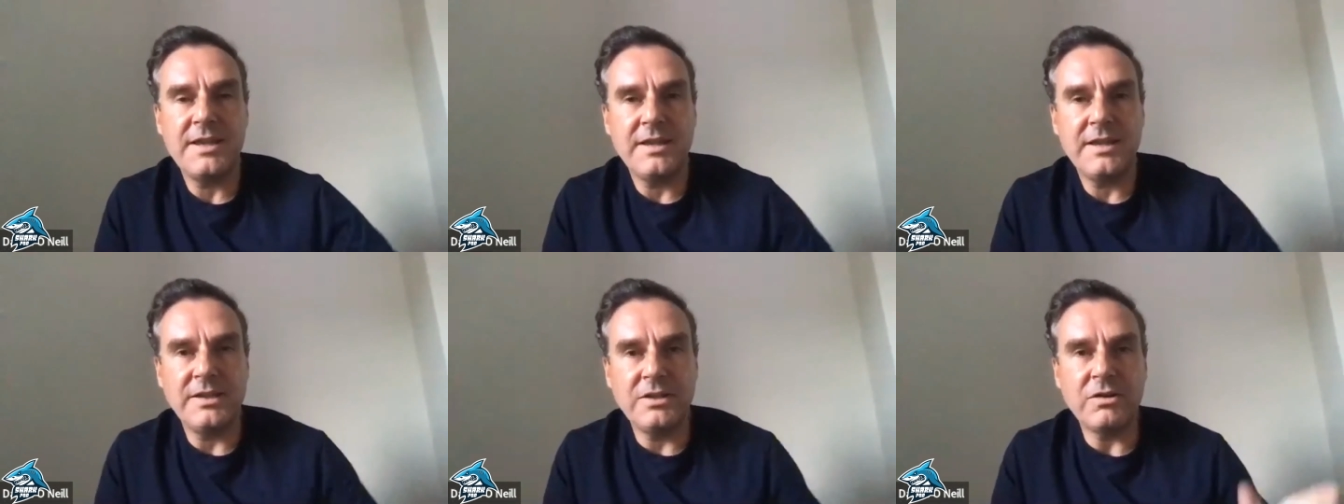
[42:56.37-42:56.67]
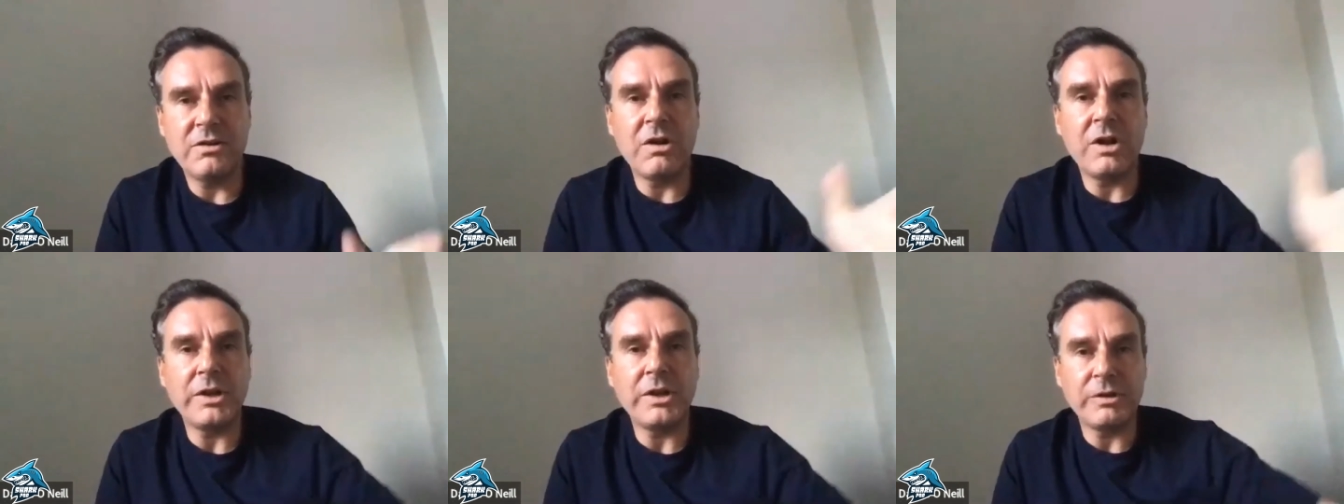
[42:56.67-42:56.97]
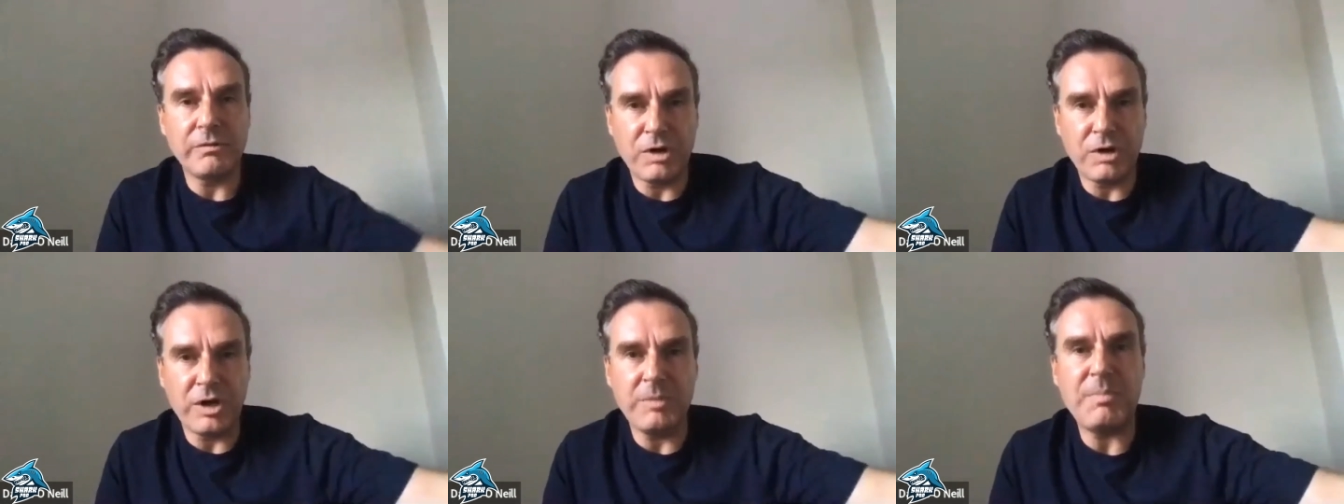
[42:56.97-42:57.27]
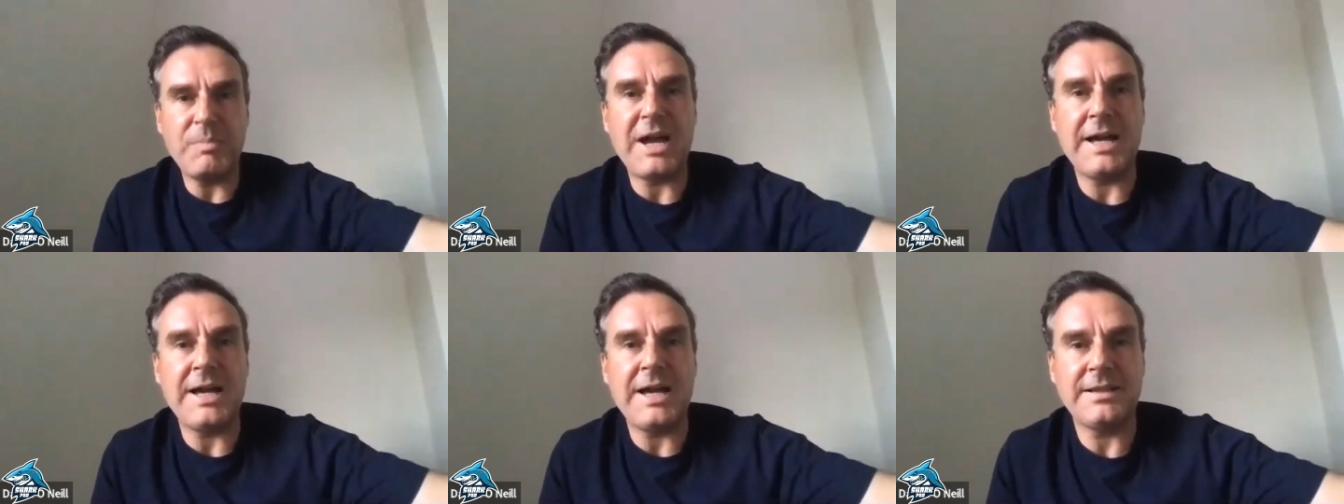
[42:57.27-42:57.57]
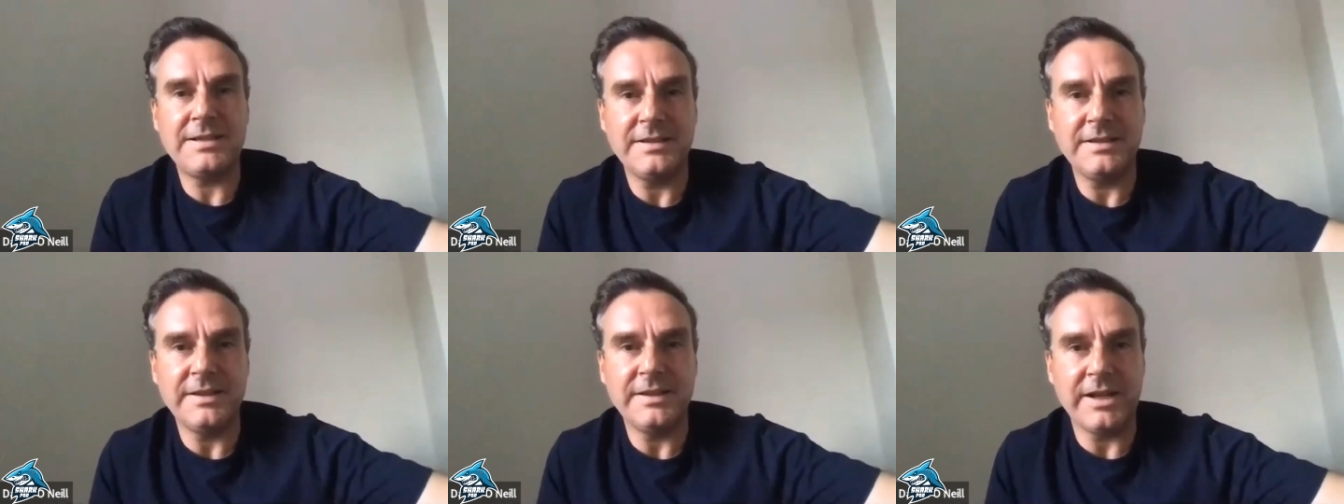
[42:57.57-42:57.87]
you're on the right
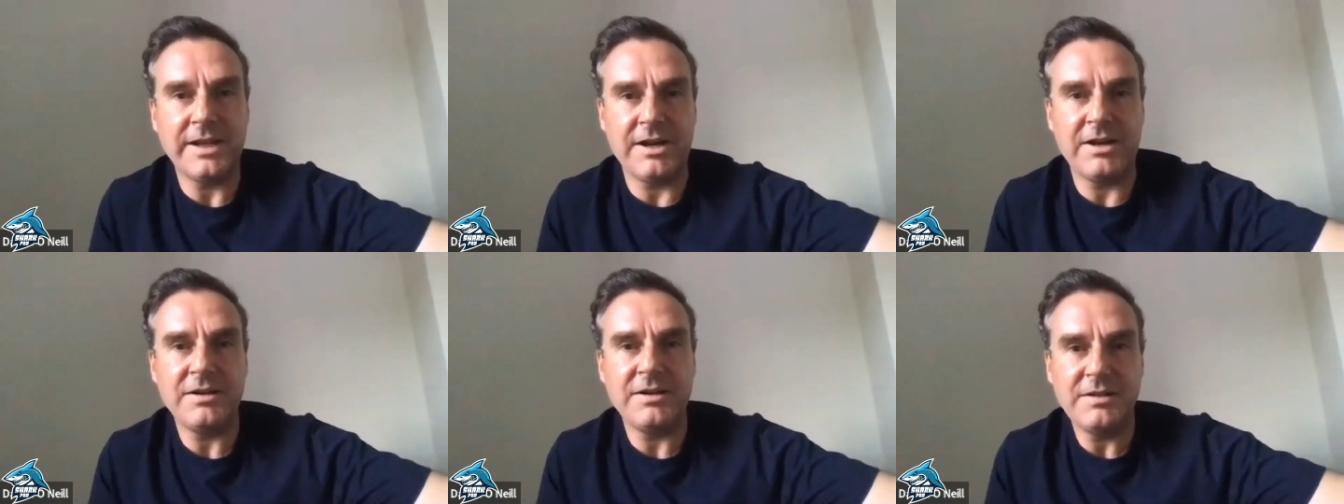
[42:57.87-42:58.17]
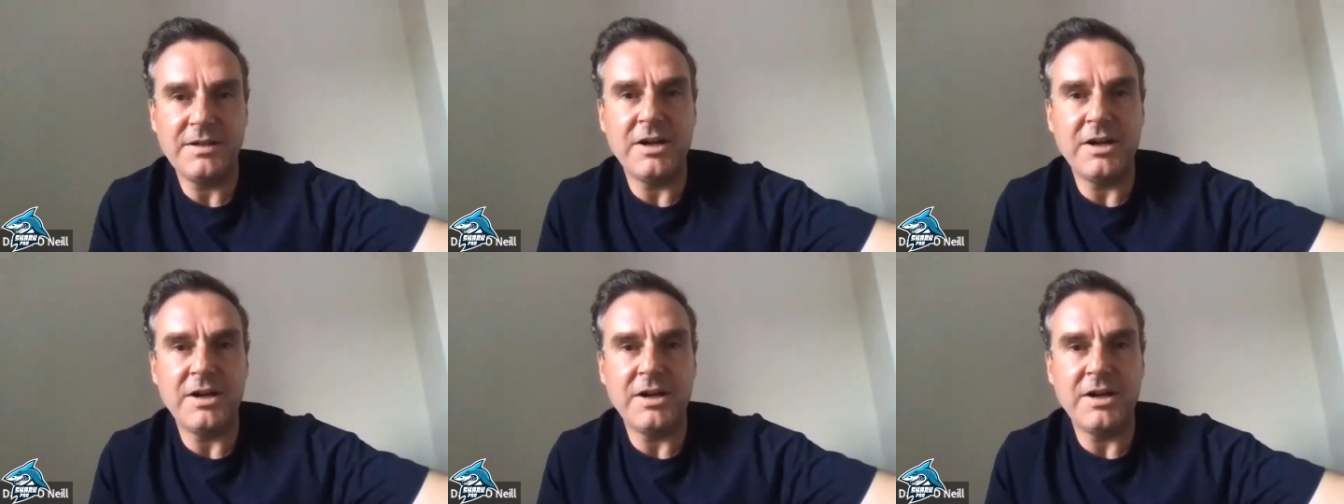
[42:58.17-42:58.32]
path there